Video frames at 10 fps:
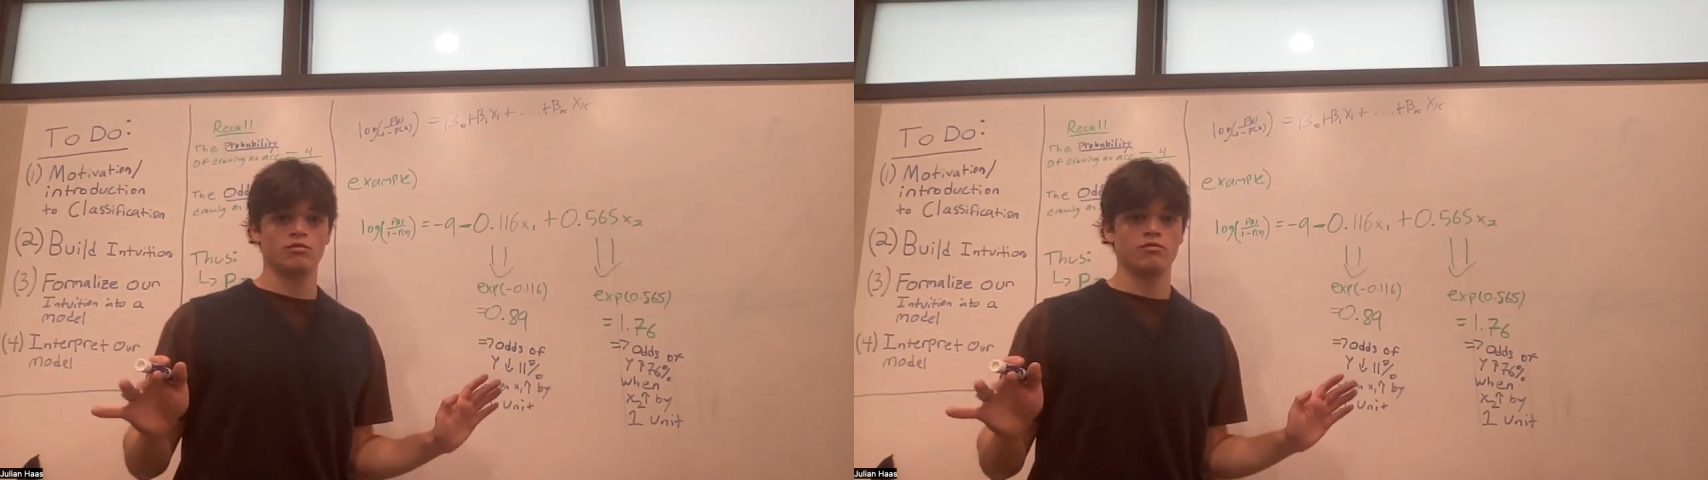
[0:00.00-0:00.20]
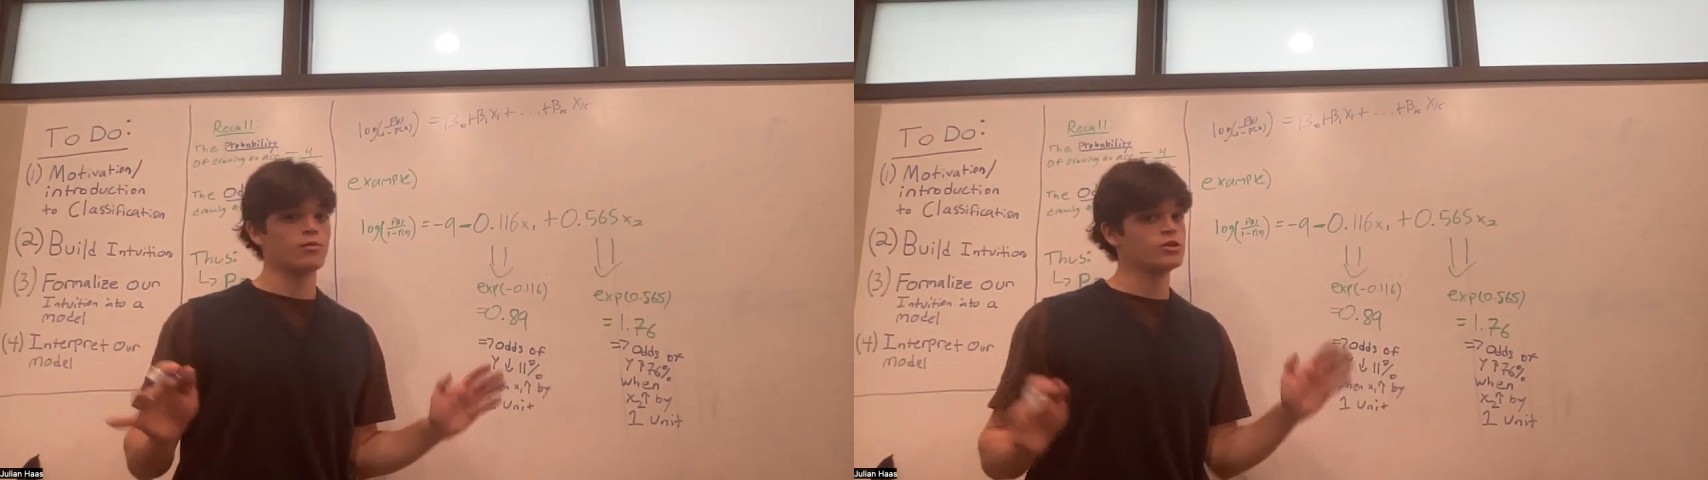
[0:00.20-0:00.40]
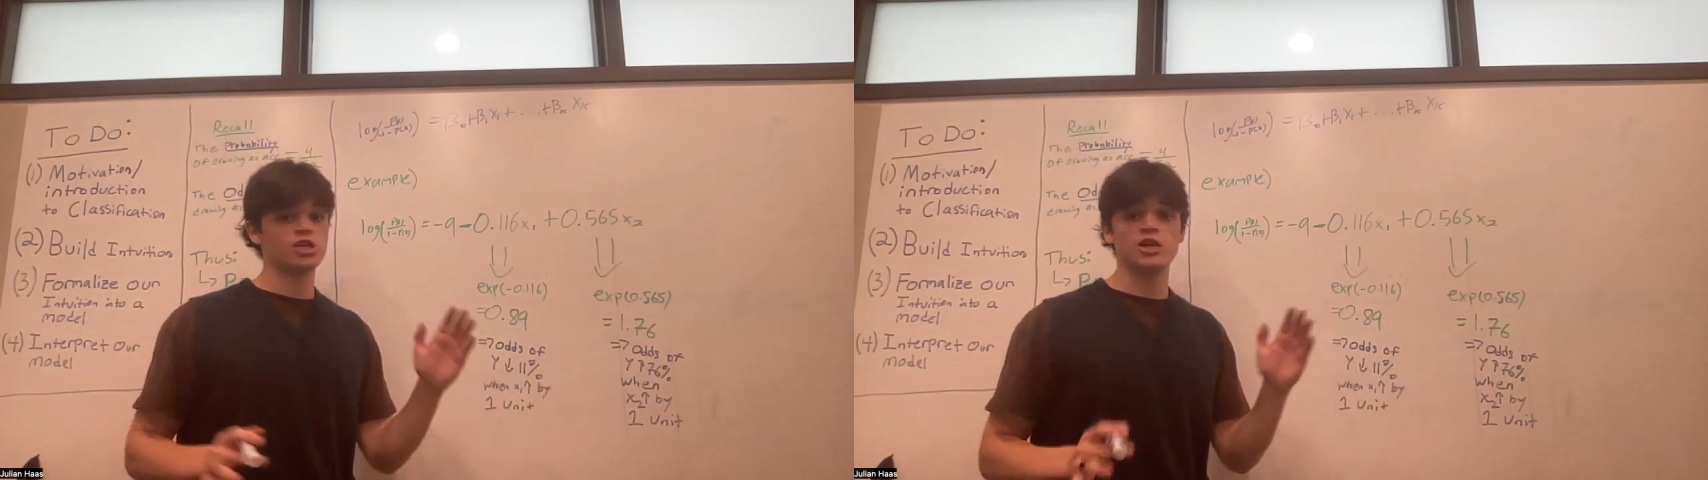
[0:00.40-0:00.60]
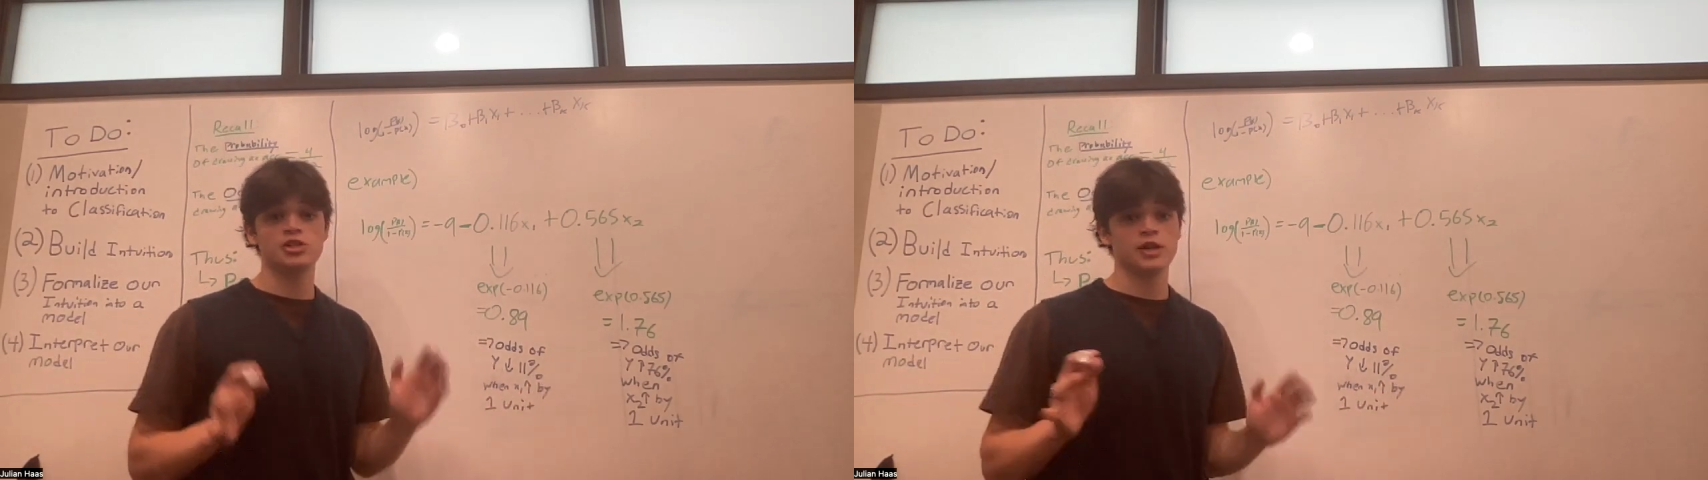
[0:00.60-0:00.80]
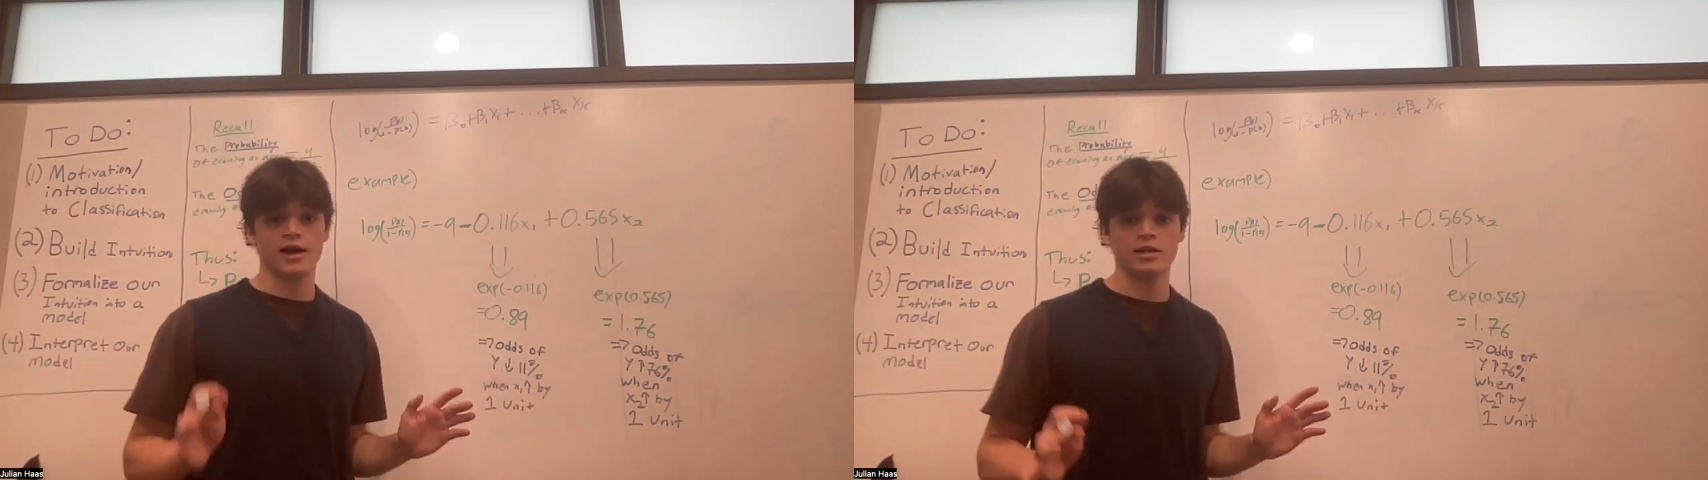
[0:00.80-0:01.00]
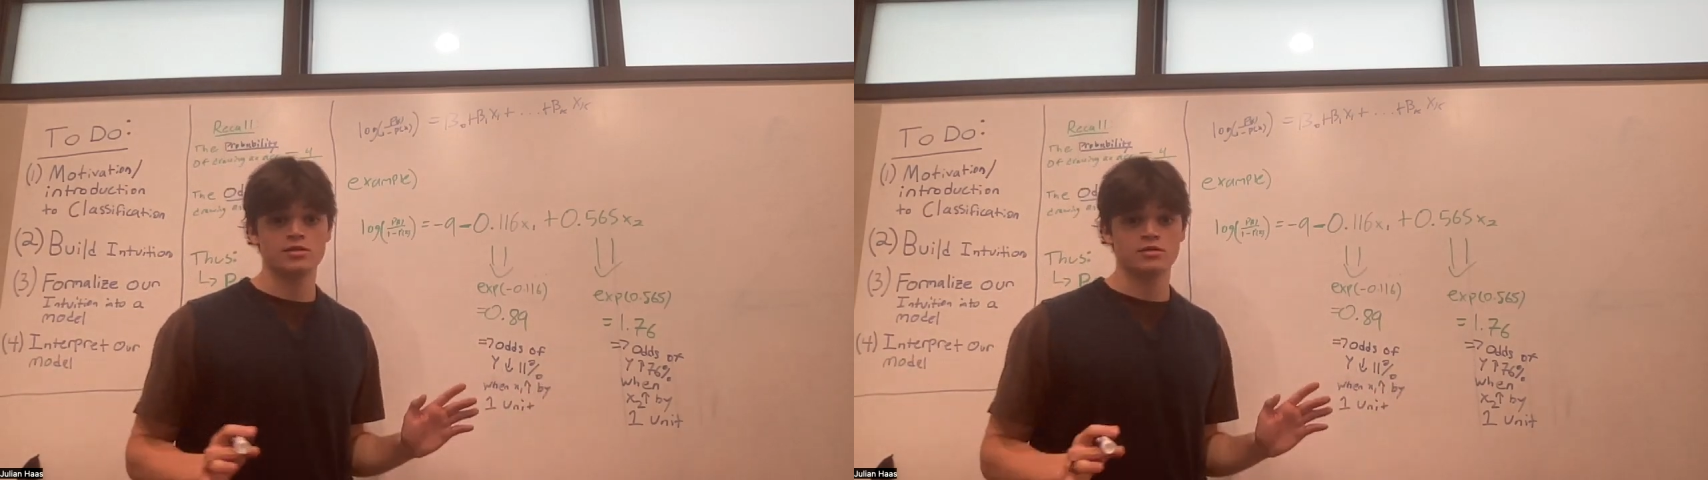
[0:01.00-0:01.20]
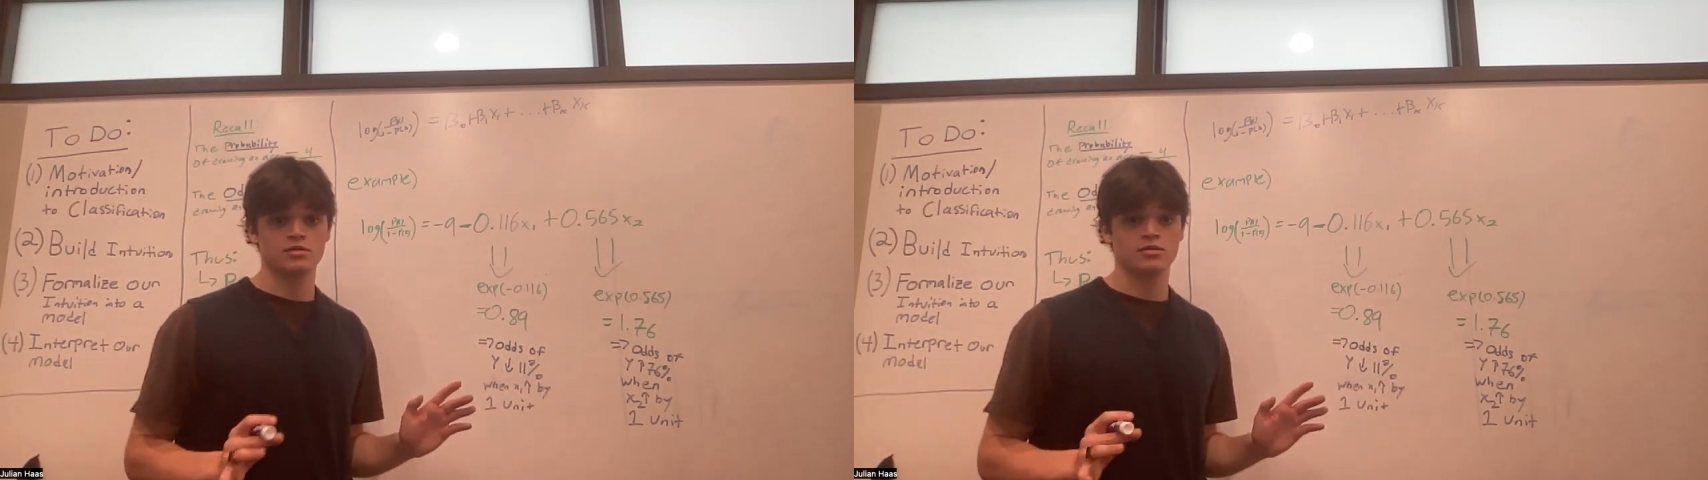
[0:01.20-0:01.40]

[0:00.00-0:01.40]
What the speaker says: from a change in x.